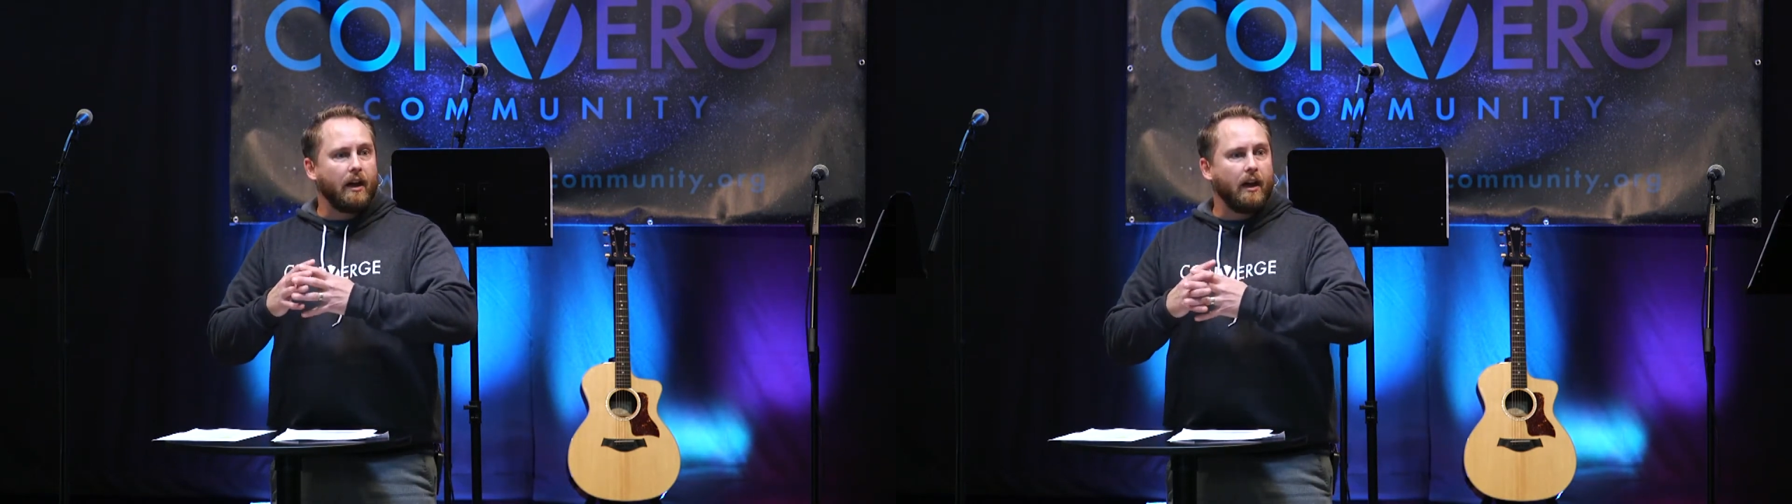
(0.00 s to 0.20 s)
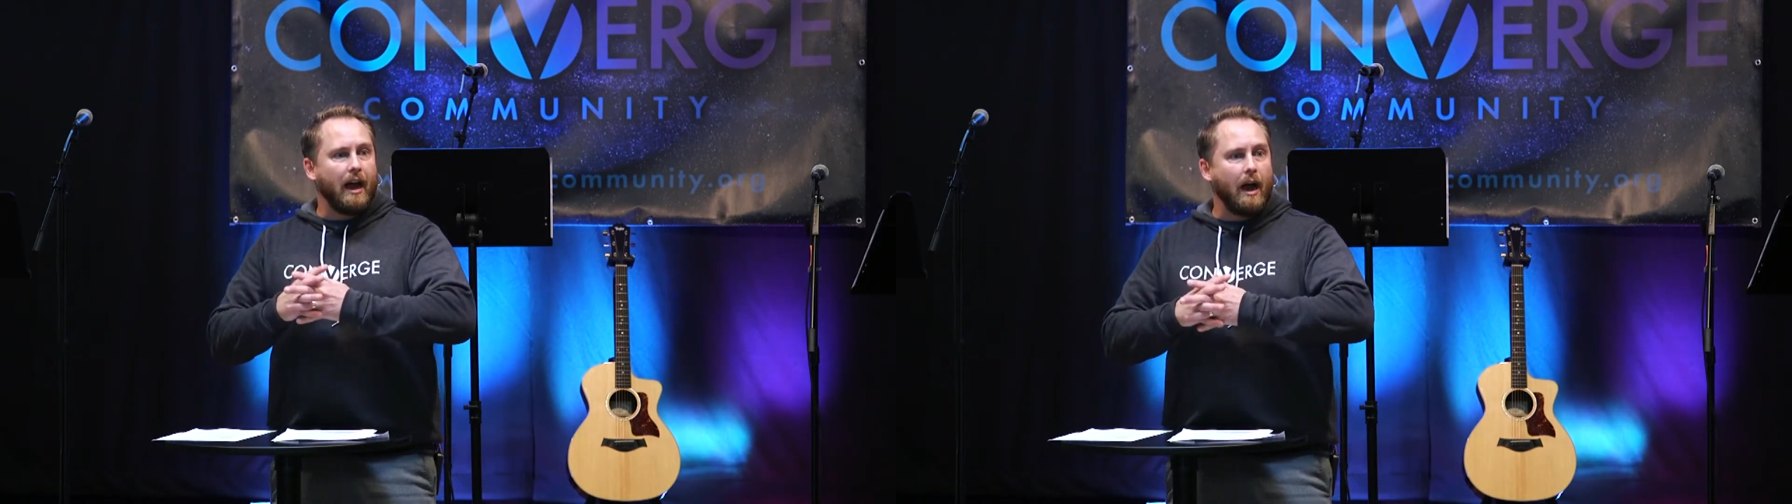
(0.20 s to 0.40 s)

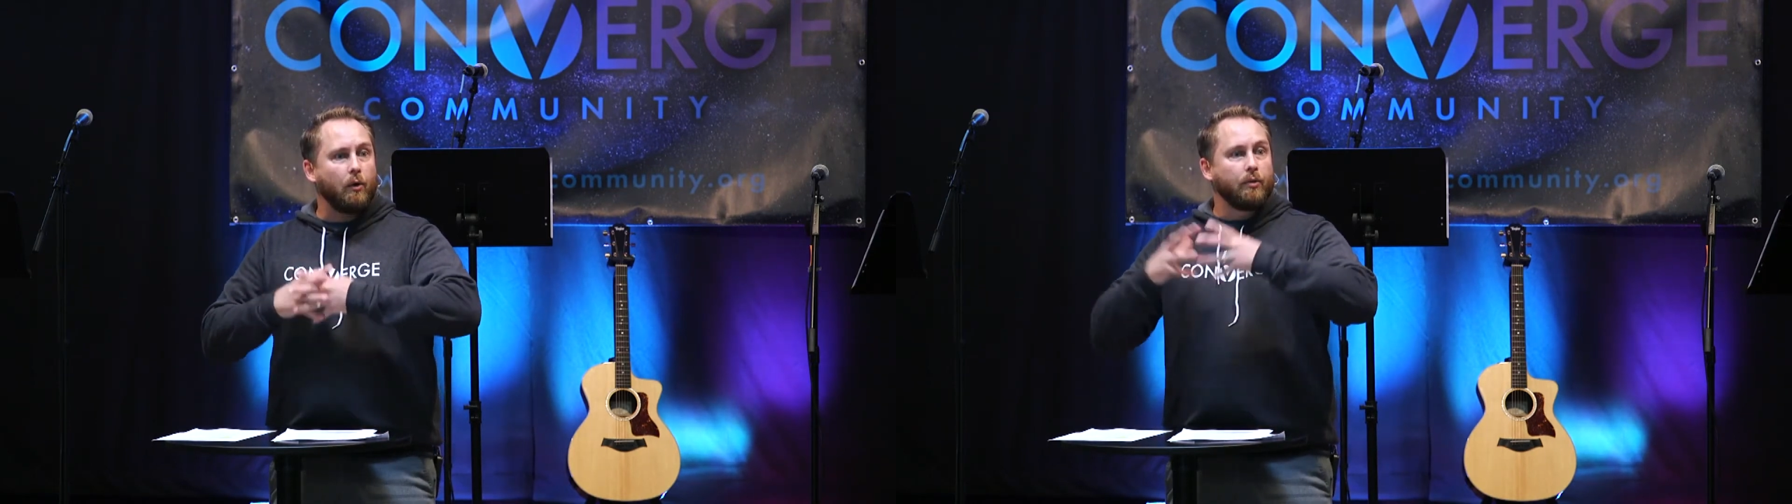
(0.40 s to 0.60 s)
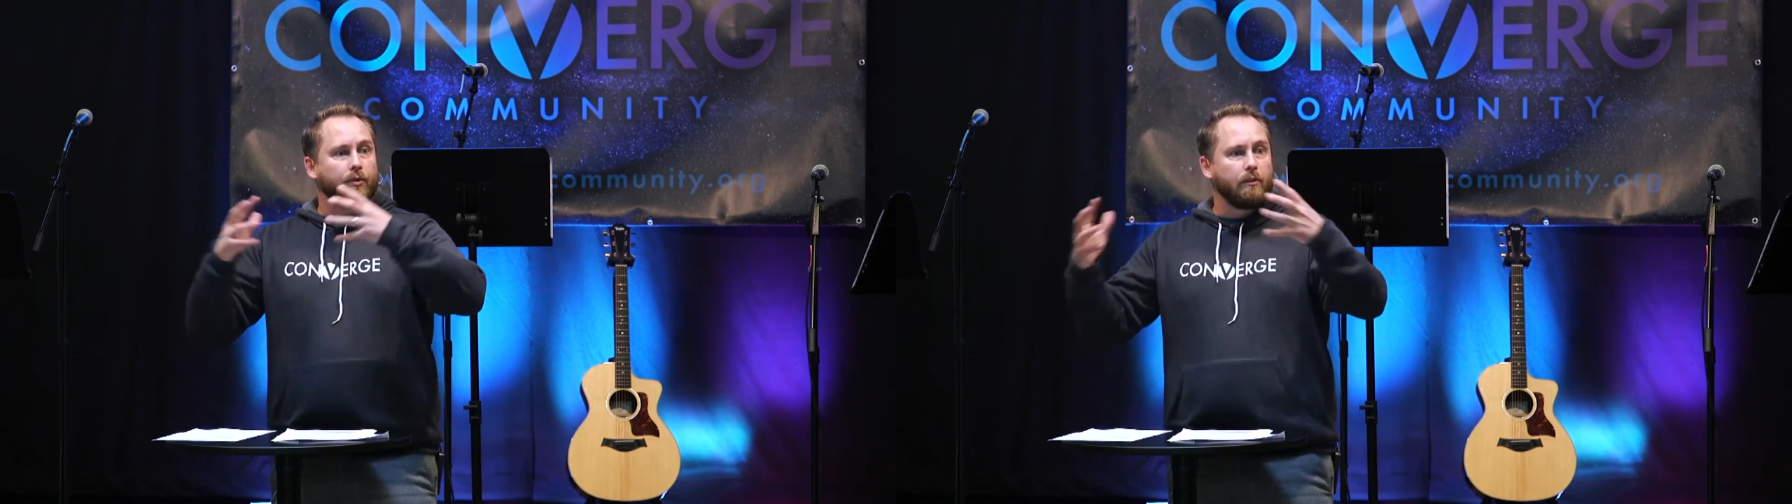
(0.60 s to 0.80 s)
uh,
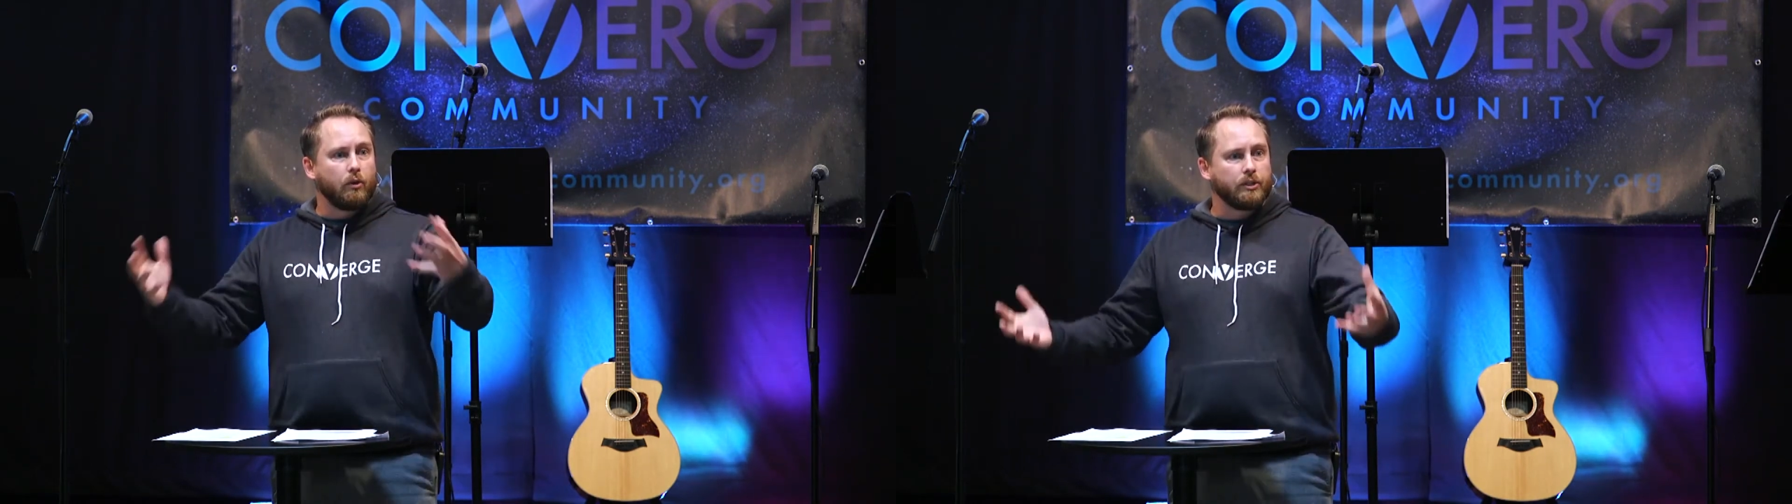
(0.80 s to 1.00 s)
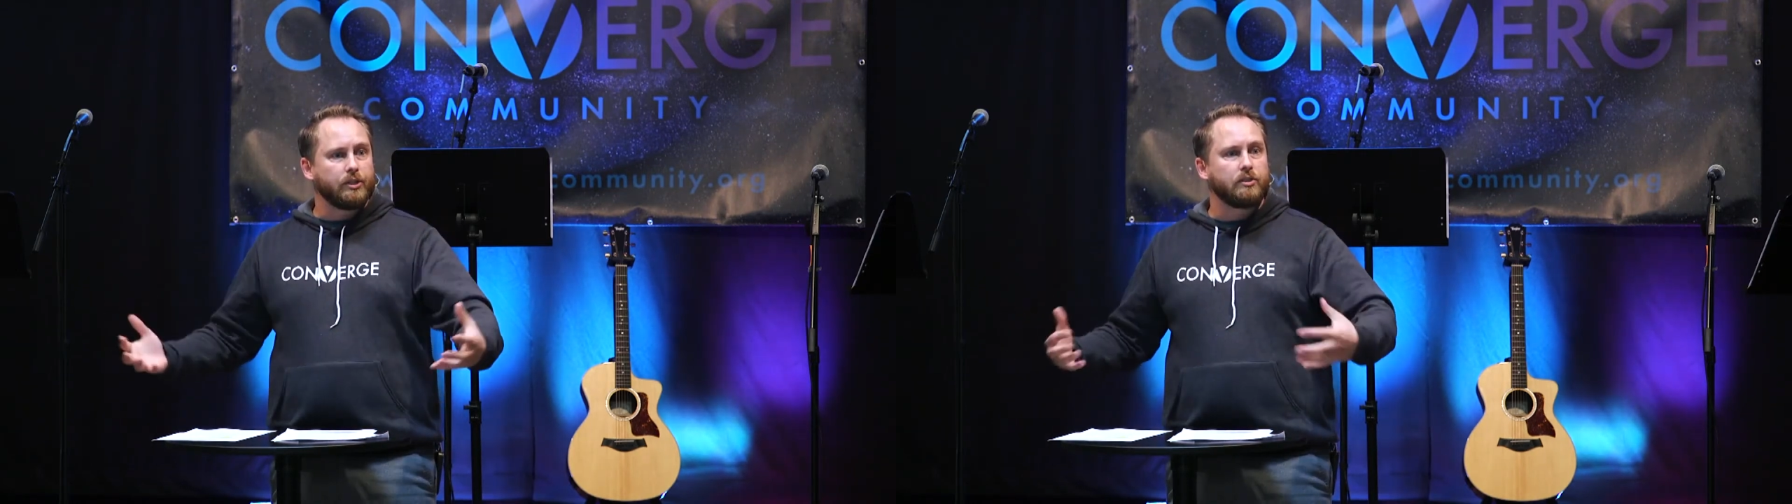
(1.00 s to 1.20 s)
how
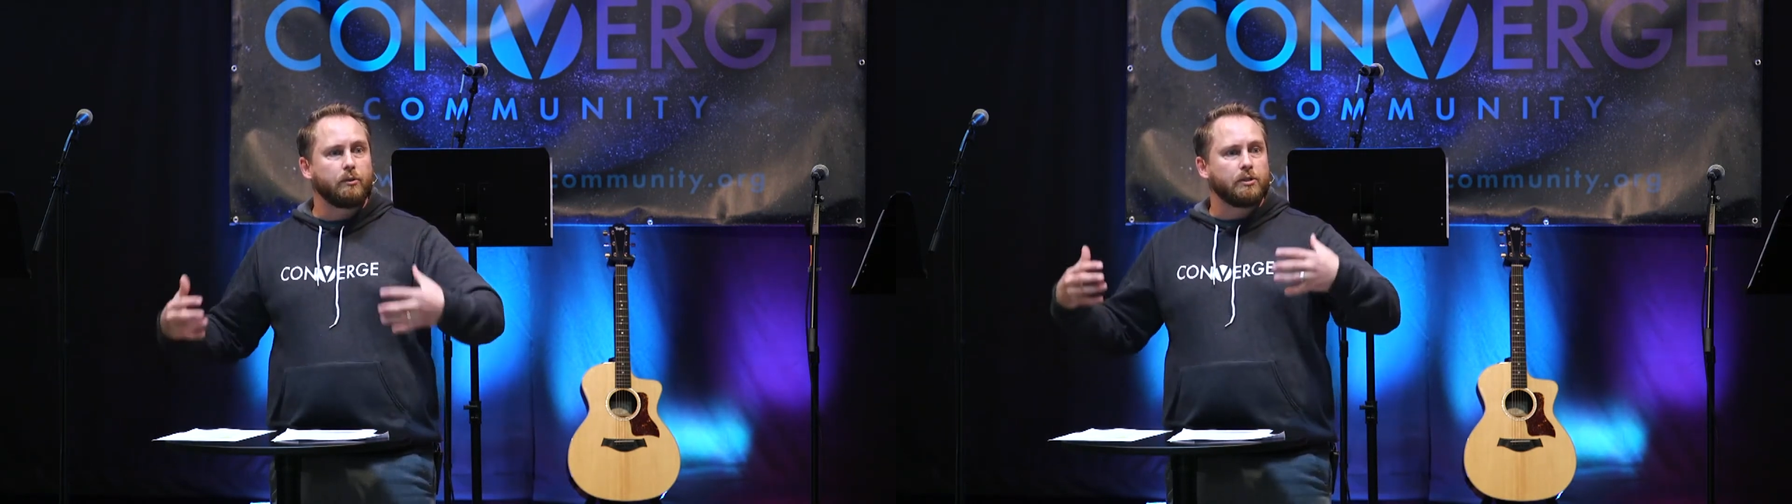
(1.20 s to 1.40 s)
Christians are